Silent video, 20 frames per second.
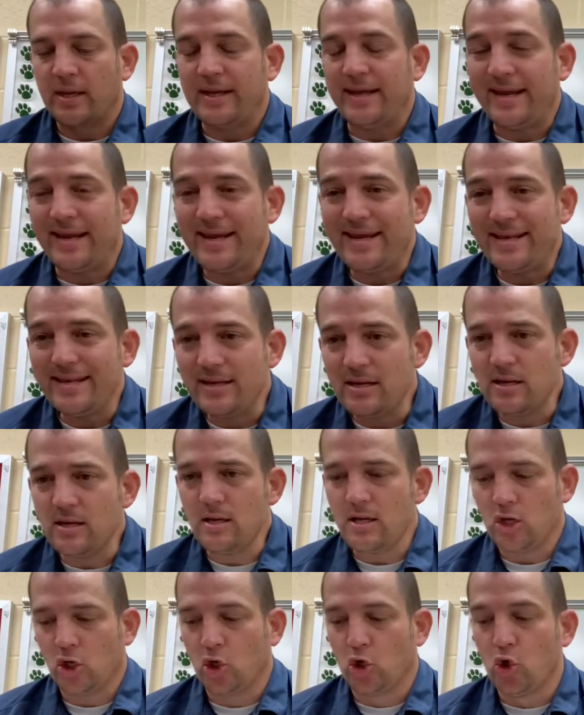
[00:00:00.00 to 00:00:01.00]
In
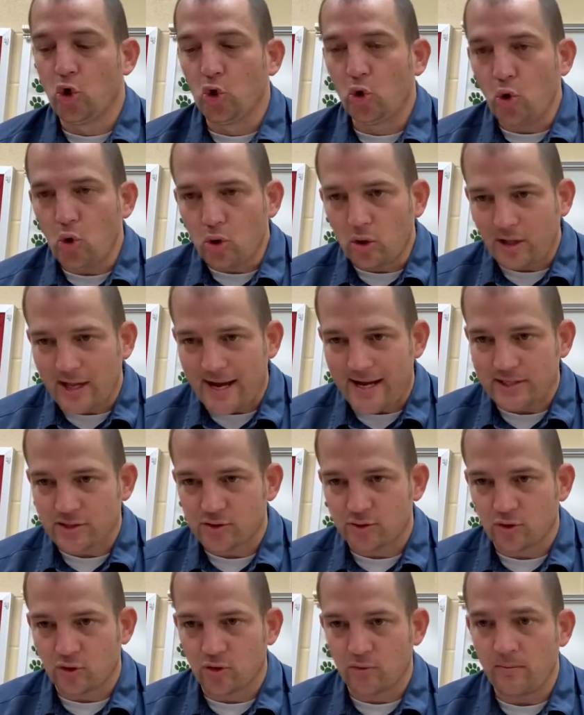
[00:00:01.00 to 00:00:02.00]
Google
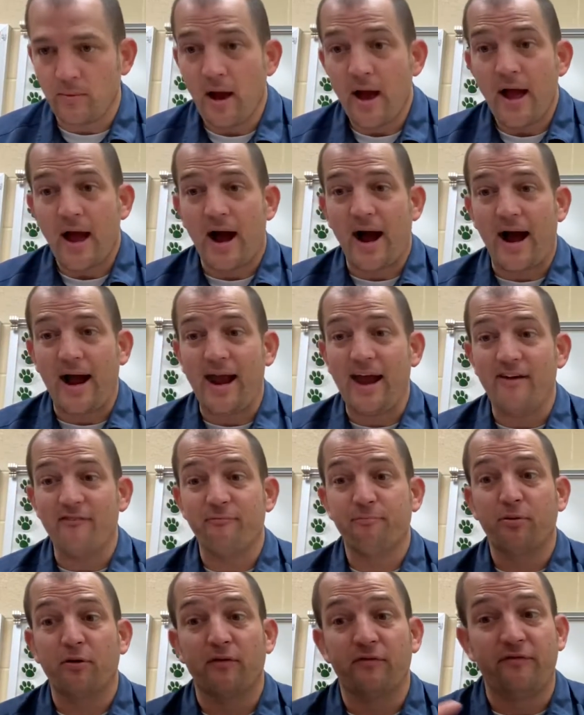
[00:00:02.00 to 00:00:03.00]
Classroom, I
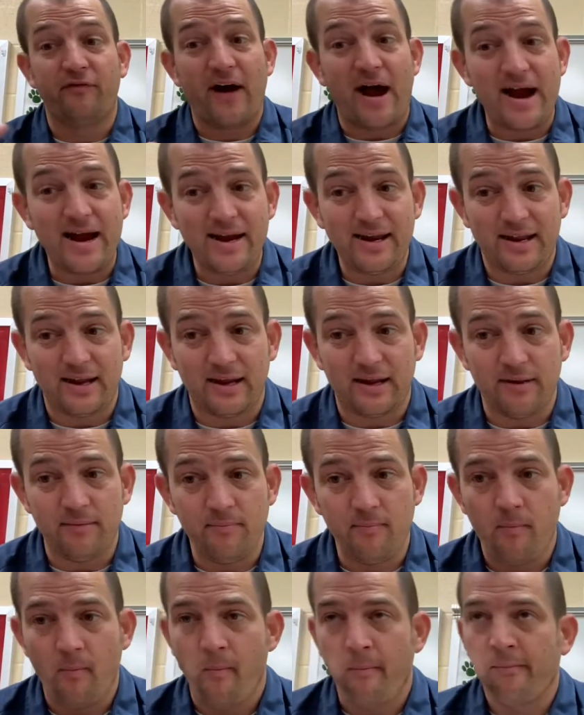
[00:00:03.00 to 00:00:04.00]
have
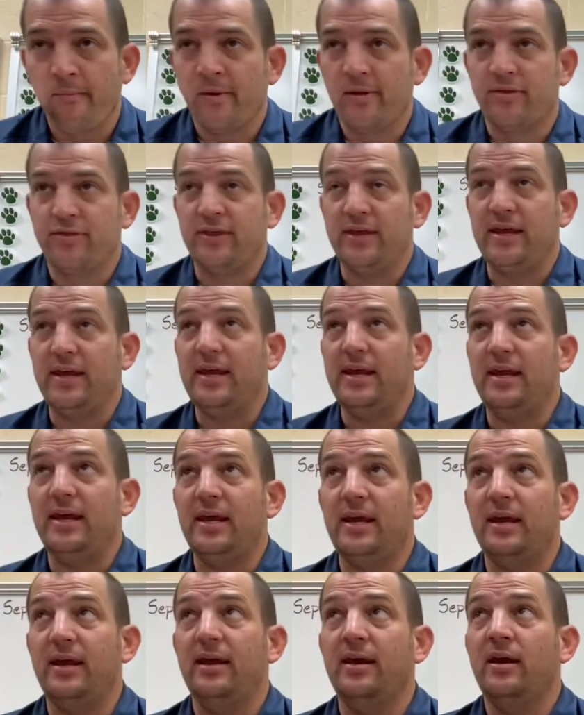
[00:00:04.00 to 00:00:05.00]
provided
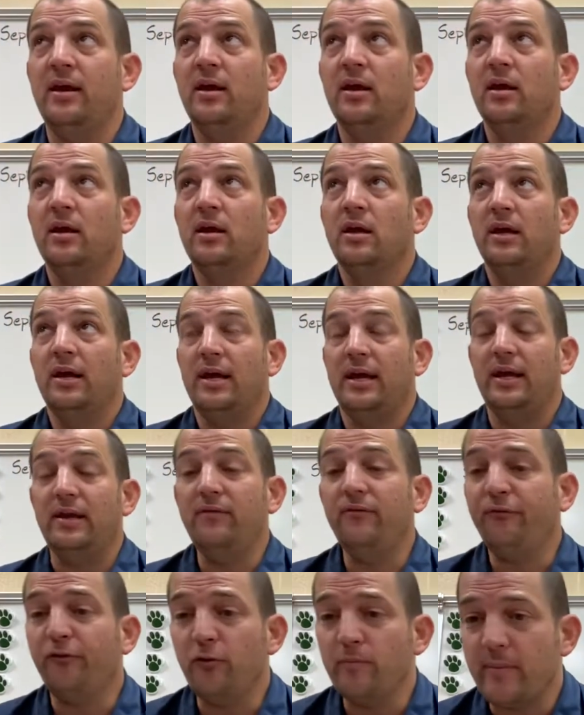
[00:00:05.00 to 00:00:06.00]
the
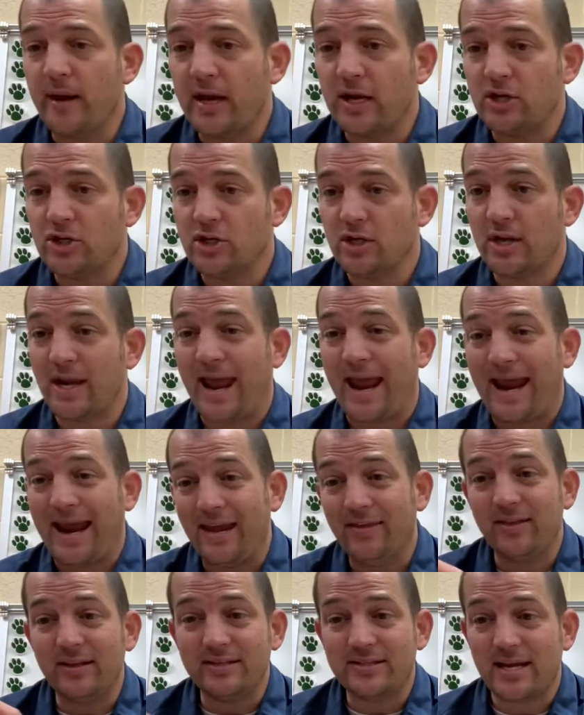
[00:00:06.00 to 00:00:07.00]
information
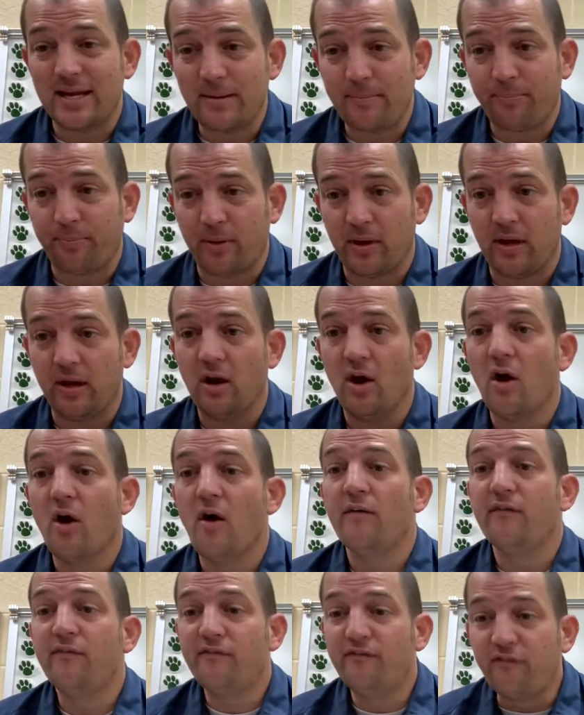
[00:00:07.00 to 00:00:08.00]
and the template
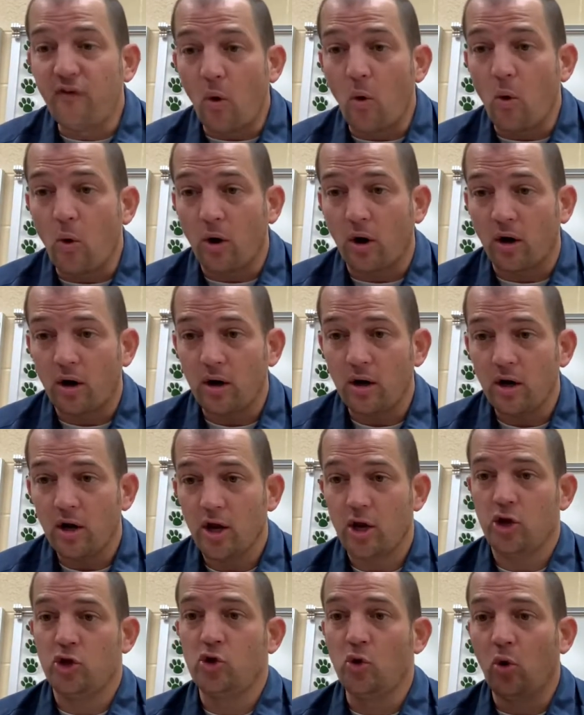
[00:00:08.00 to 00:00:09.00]
for
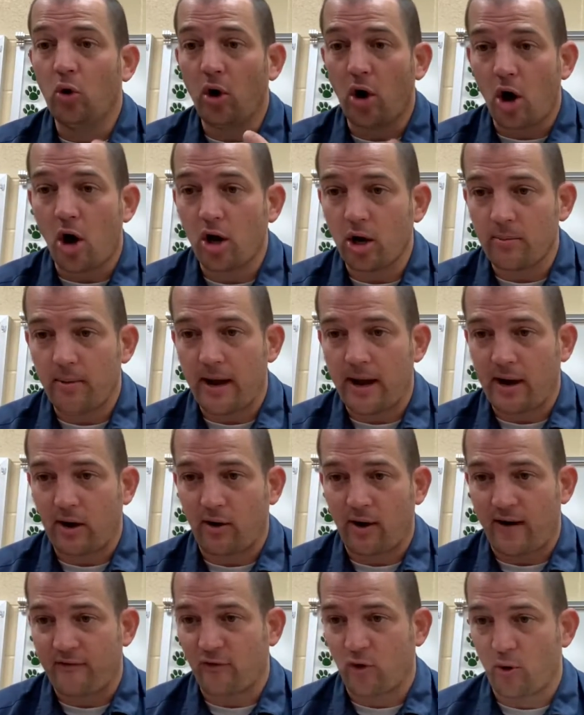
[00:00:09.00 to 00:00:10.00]
your
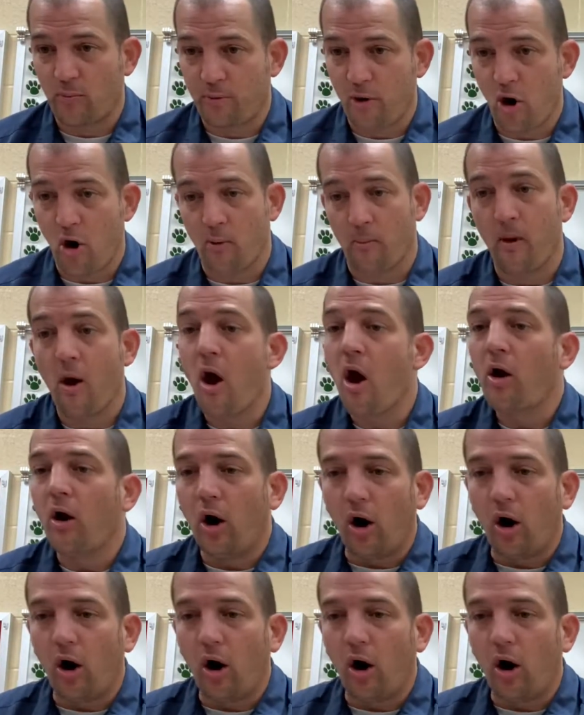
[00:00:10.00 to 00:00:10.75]
autobiographical poem.